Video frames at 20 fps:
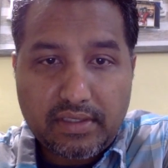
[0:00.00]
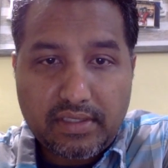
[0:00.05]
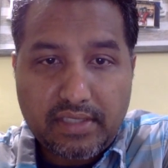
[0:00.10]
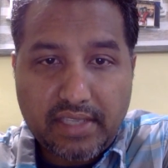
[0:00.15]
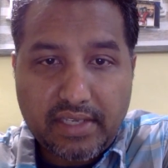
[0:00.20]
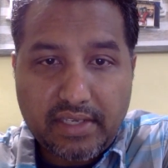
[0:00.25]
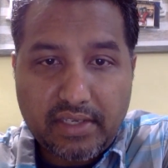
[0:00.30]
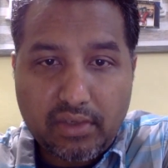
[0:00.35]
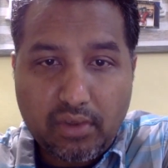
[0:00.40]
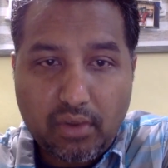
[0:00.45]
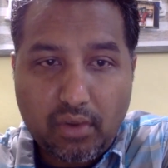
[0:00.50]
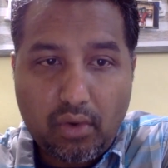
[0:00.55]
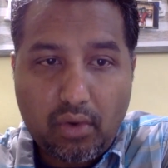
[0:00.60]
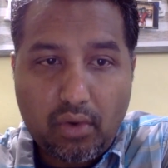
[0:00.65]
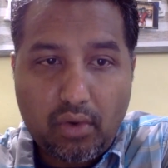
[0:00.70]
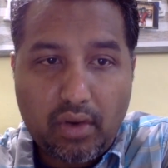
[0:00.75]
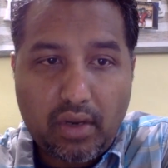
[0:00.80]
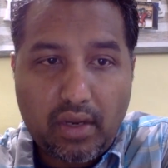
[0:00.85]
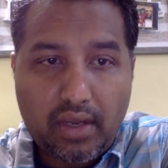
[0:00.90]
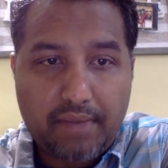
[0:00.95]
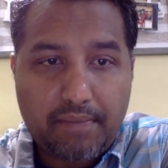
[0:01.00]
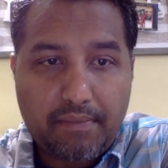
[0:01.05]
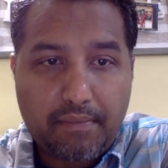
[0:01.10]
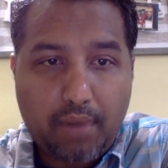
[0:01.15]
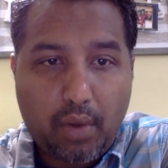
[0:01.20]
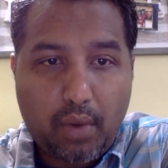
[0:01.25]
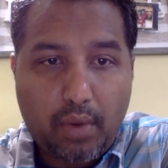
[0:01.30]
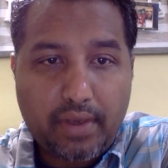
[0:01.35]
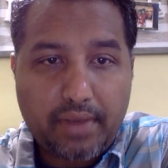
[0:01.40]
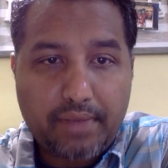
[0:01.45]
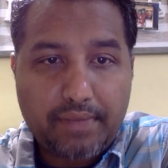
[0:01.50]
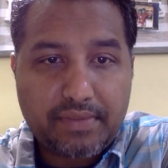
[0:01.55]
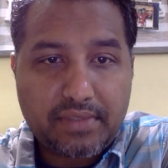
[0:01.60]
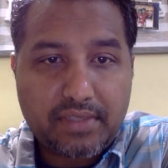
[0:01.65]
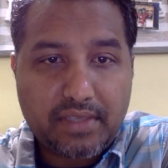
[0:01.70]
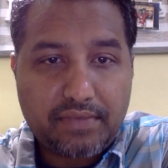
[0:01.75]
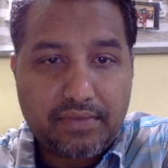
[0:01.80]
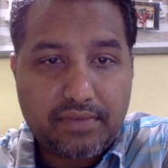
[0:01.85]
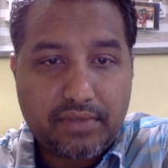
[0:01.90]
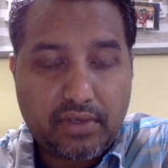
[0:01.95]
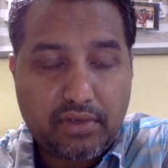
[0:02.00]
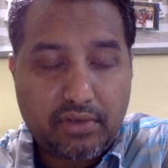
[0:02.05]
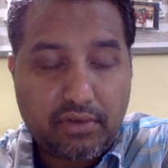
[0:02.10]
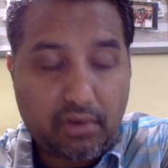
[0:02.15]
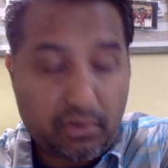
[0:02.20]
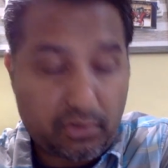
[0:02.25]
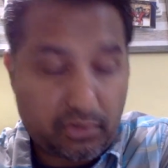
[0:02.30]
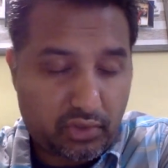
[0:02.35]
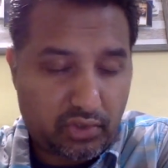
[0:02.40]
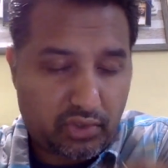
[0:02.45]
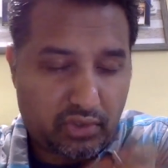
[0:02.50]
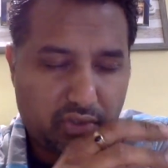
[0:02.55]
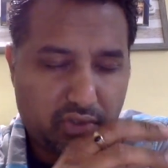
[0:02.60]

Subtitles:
tent door and bowed himself to the ground.